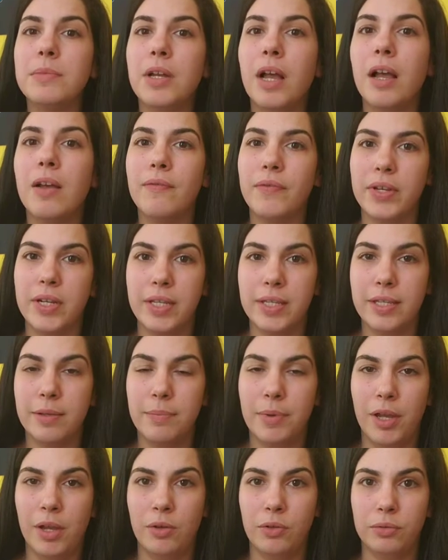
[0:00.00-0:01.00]
confidence
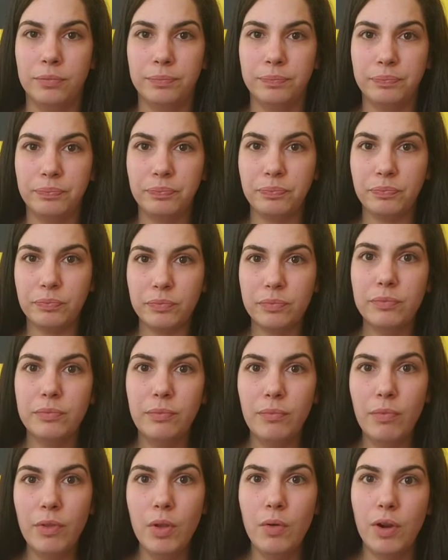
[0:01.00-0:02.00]

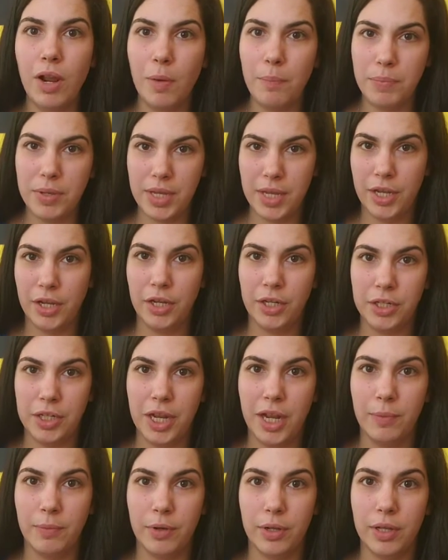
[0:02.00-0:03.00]
around being on
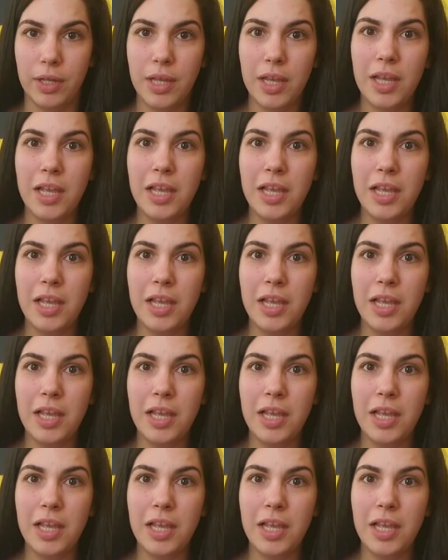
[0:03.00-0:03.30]
camera